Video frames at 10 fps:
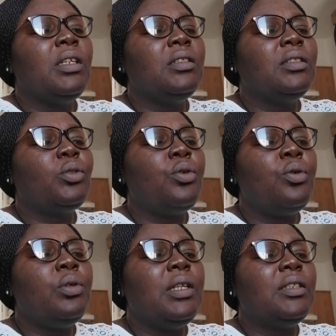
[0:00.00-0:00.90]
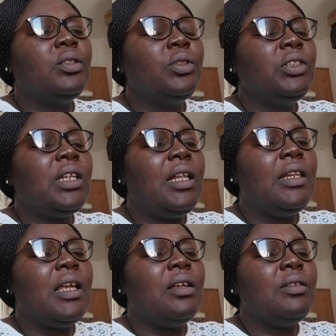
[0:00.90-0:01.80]
So the
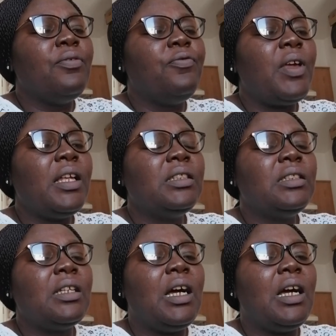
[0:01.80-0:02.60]
effects,